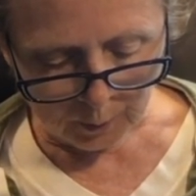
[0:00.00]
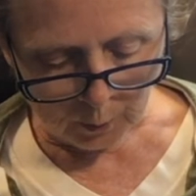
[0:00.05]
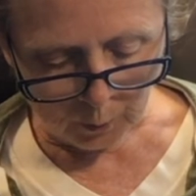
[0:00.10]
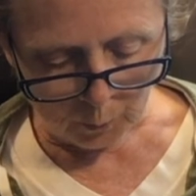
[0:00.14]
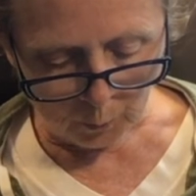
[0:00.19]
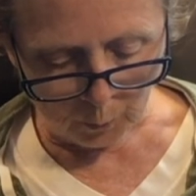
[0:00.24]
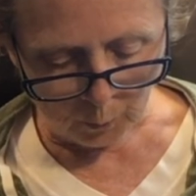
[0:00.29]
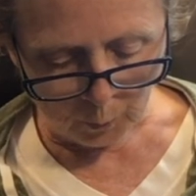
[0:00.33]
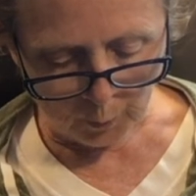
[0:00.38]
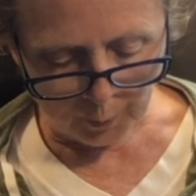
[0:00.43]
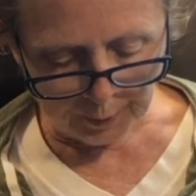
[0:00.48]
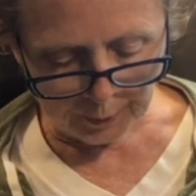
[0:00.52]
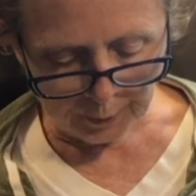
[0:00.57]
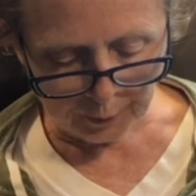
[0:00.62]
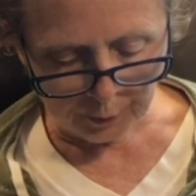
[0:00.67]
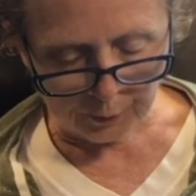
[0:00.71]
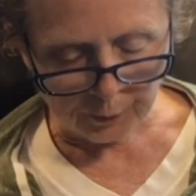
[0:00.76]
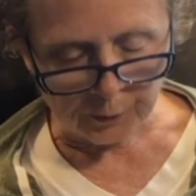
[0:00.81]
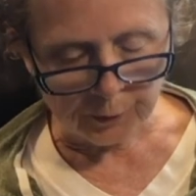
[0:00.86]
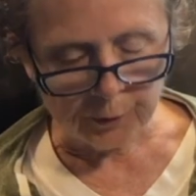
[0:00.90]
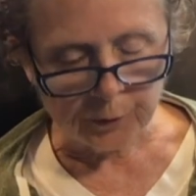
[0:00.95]

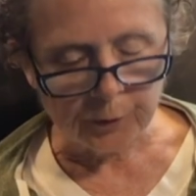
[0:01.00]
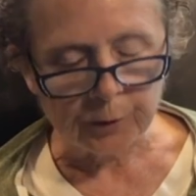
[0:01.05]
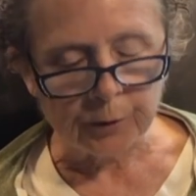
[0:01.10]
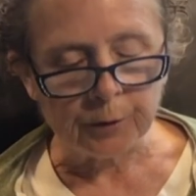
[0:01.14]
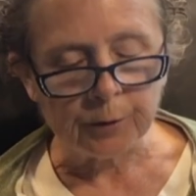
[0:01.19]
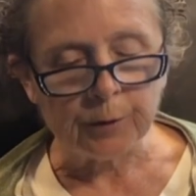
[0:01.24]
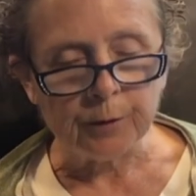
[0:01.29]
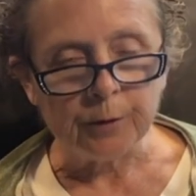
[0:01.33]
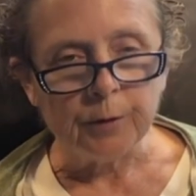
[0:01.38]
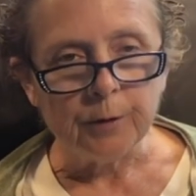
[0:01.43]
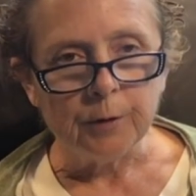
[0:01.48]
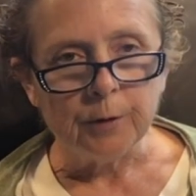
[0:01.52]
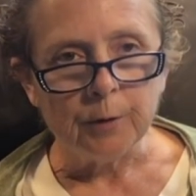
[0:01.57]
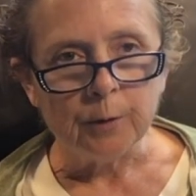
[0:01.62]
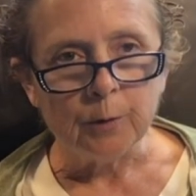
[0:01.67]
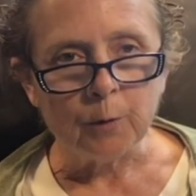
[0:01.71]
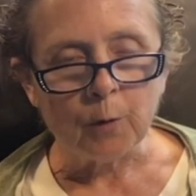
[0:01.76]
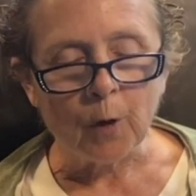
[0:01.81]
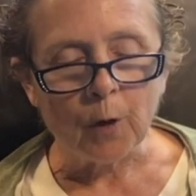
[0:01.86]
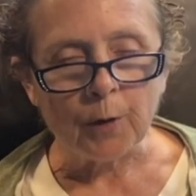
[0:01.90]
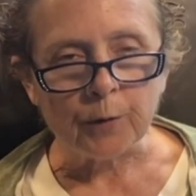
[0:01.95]
Wingerter,
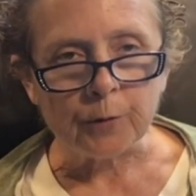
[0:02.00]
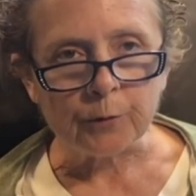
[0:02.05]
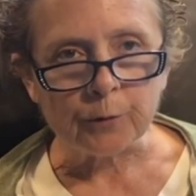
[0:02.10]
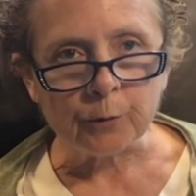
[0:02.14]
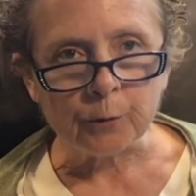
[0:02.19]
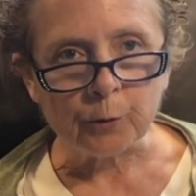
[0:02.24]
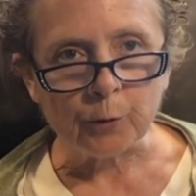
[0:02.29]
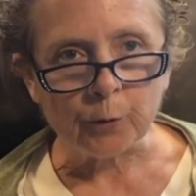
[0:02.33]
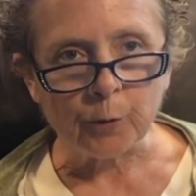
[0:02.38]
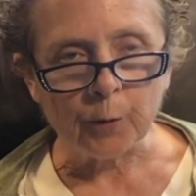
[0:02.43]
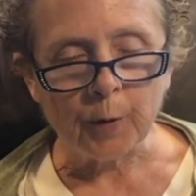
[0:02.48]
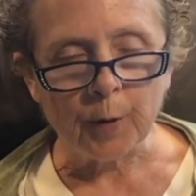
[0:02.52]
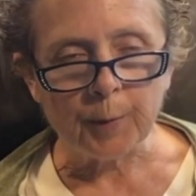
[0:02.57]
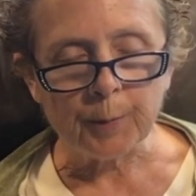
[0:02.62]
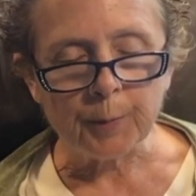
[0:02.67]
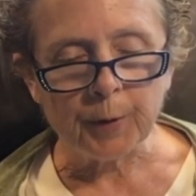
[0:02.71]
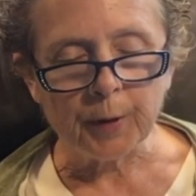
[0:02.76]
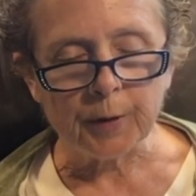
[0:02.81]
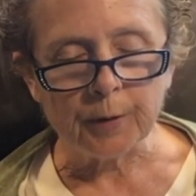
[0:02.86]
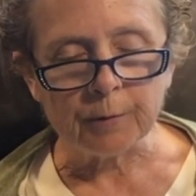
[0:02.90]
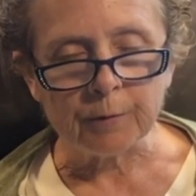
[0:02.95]
who also grew up
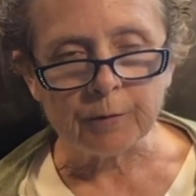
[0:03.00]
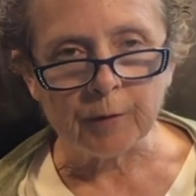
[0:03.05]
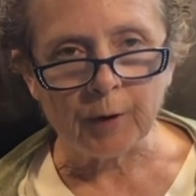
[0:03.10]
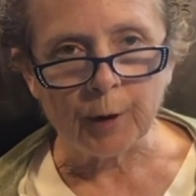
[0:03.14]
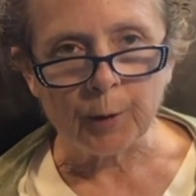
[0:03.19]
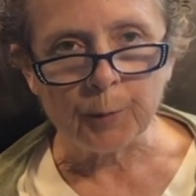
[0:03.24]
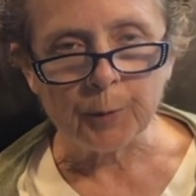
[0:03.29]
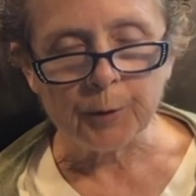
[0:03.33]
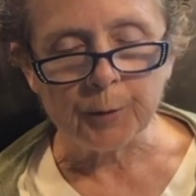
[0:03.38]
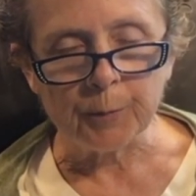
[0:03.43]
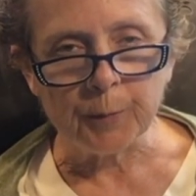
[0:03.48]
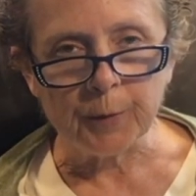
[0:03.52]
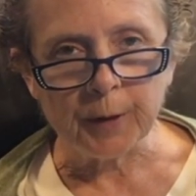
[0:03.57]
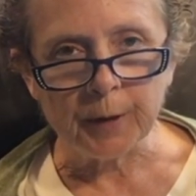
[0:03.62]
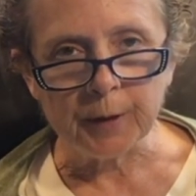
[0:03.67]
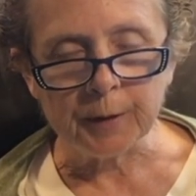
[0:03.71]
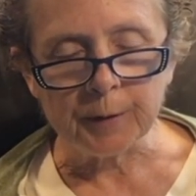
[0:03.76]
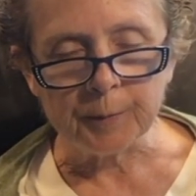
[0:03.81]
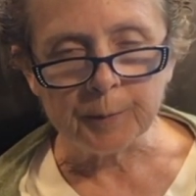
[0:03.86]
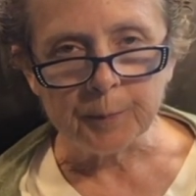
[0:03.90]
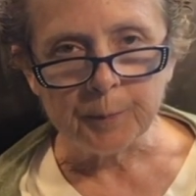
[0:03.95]
on a farm in
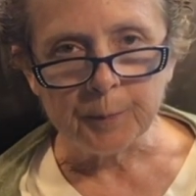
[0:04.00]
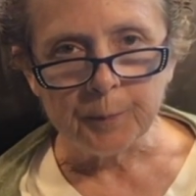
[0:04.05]
Maine.